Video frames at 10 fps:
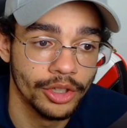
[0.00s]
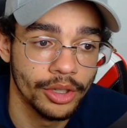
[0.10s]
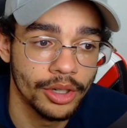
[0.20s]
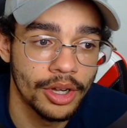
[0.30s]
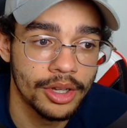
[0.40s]
So
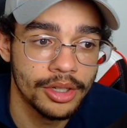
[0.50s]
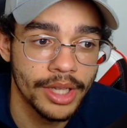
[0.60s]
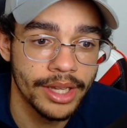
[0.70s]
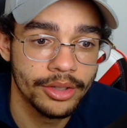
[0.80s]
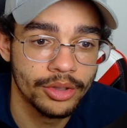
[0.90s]
they're all
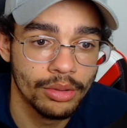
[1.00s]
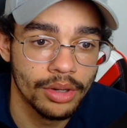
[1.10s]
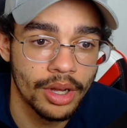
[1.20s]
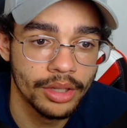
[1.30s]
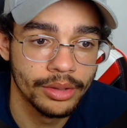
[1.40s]
headed
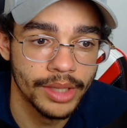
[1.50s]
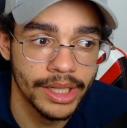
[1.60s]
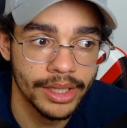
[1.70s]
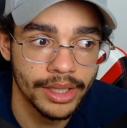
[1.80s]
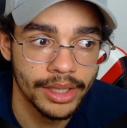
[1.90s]
toward
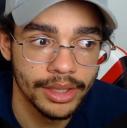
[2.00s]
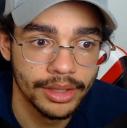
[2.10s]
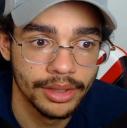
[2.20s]
Alderaan, huh?